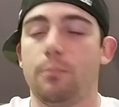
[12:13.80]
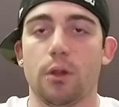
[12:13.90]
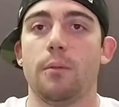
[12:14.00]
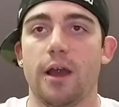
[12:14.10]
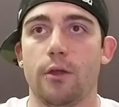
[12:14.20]

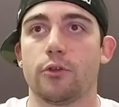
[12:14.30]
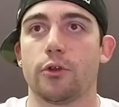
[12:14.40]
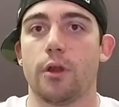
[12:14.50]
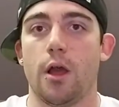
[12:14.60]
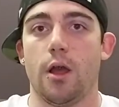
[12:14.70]
couple of my
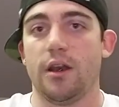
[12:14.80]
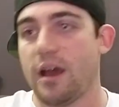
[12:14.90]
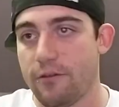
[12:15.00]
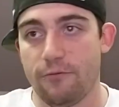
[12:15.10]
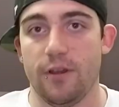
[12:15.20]
other
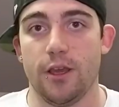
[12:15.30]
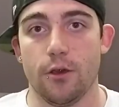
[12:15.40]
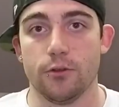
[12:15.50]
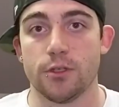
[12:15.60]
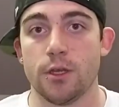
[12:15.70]
knife
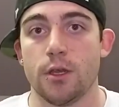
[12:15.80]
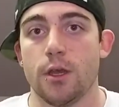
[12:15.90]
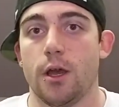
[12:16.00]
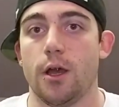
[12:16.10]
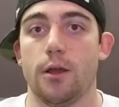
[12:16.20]
videos.
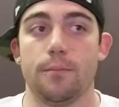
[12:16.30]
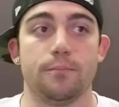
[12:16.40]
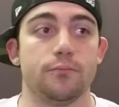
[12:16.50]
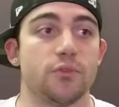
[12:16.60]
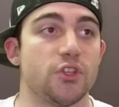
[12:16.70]

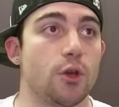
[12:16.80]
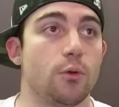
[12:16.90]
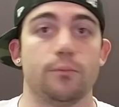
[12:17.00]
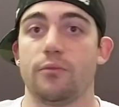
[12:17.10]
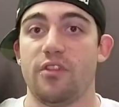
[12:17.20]

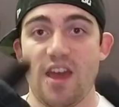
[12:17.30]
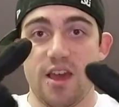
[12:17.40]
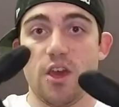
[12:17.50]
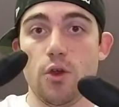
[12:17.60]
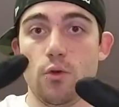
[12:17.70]
So
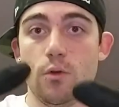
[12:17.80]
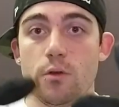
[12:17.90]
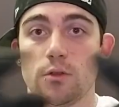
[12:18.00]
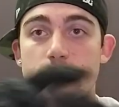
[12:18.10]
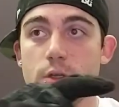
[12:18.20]
thank you
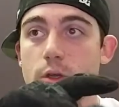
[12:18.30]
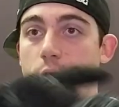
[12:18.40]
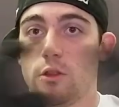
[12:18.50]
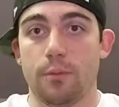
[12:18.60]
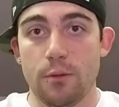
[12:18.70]
to
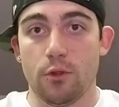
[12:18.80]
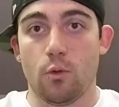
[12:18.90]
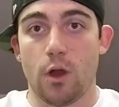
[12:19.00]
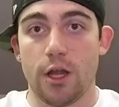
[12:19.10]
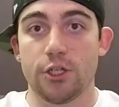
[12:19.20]
all the people
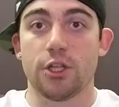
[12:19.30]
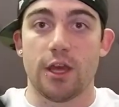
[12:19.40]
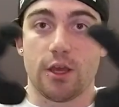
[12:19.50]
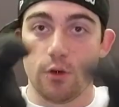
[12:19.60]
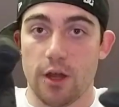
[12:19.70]
that watch.
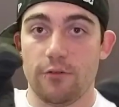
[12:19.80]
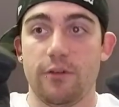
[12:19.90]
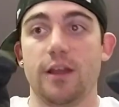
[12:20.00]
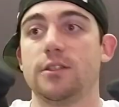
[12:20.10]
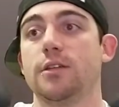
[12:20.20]
Thank you
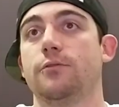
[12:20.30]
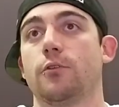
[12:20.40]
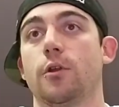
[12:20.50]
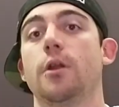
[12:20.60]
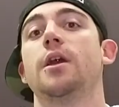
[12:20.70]
Nutnfancy
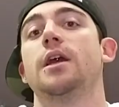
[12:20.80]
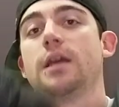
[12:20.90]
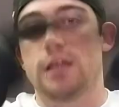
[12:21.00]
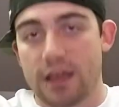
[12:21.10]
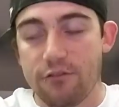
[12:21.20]
for
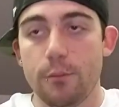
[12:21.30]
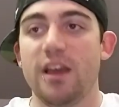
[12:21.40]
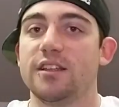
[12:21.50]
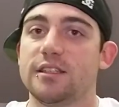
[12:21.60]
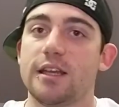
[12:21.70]
giving
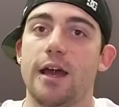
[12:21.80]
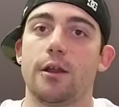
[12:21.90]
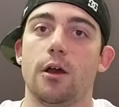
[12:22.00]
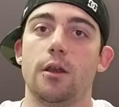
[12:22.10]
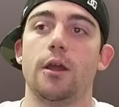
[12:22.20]
me
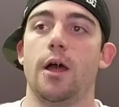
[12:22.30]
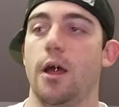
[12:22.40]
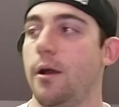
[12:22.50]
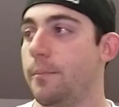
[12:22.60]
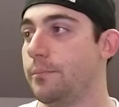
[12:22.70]
insight
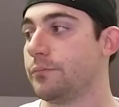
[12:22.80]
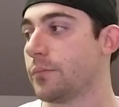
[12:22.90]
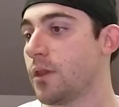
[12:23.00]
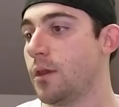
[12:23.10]
on